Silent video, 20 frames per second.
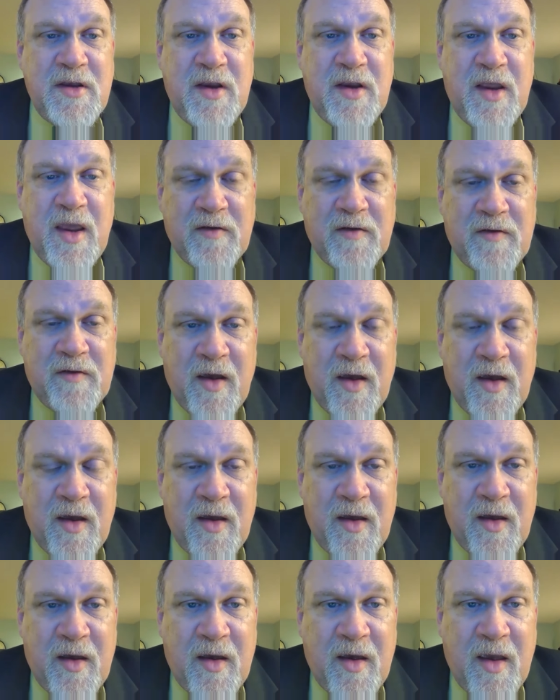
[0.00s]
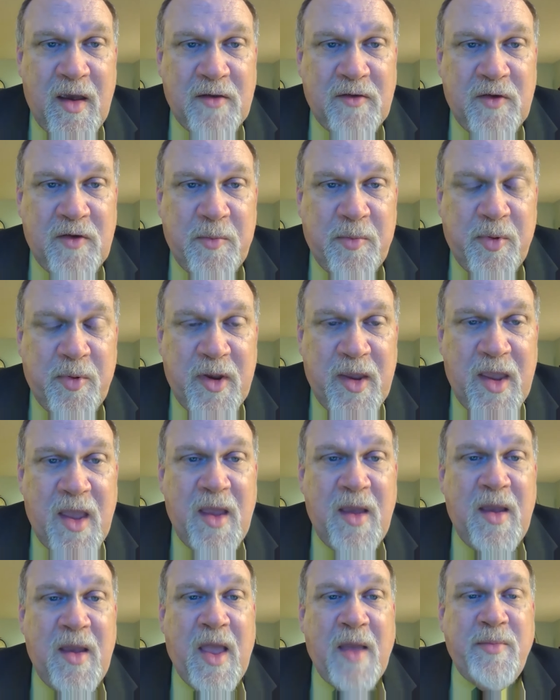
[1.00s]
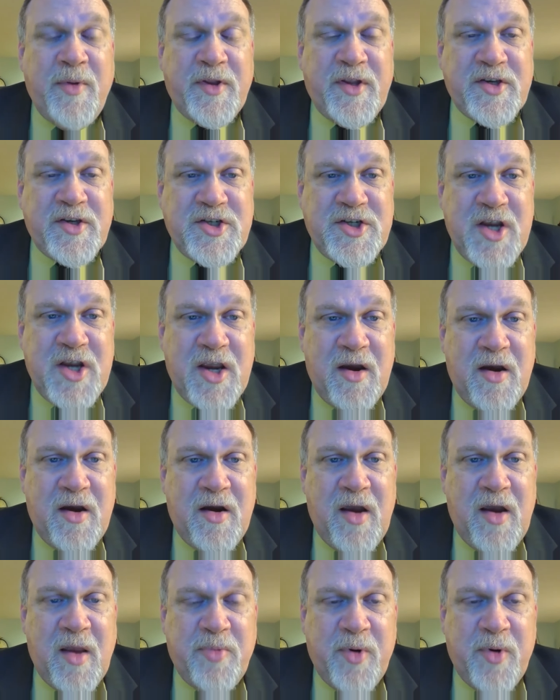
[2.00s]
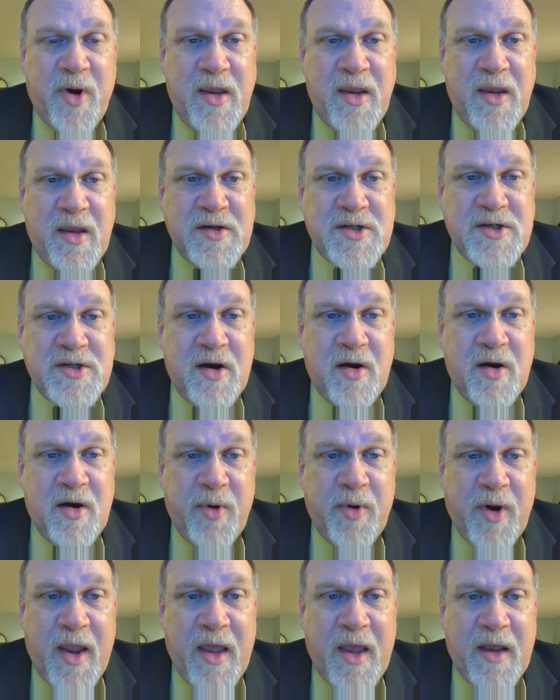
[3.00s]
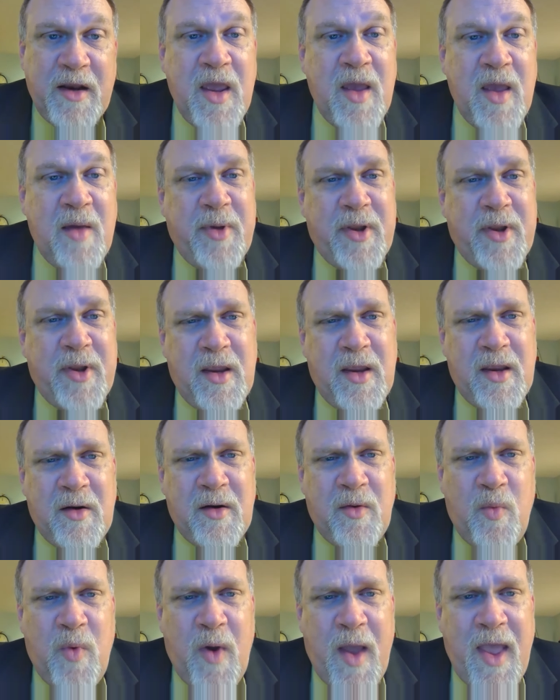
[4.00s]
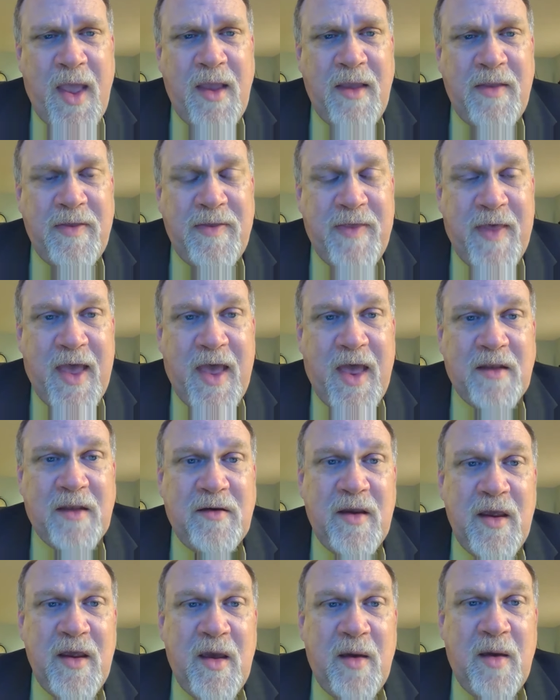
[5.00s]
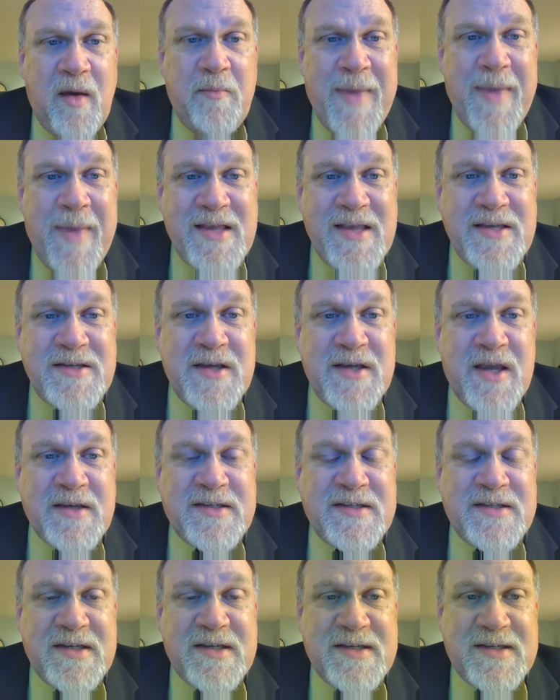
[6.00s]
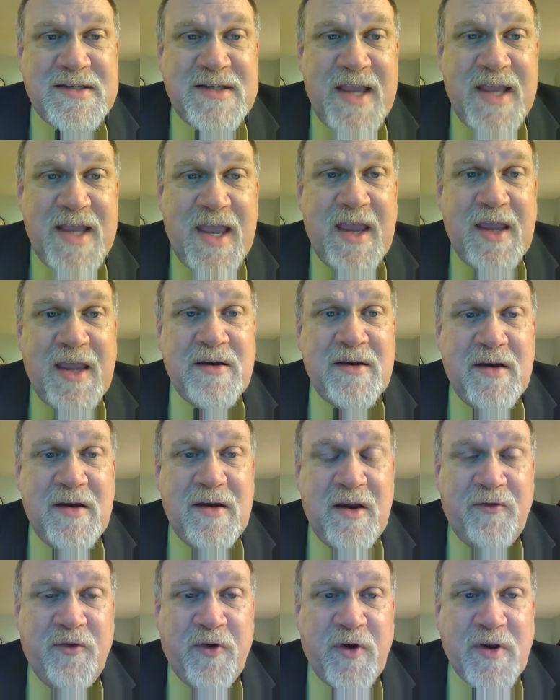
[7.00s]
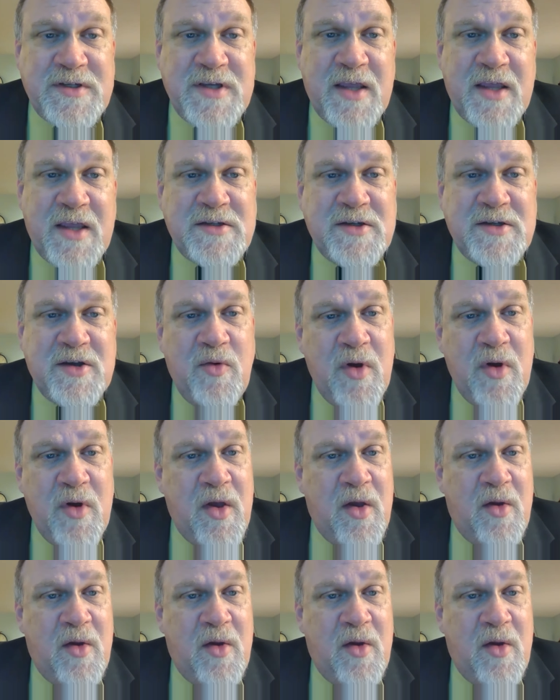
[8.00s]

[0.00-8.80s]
as to be able to share and break and share bread, but in a way that makes a sustained difference. And so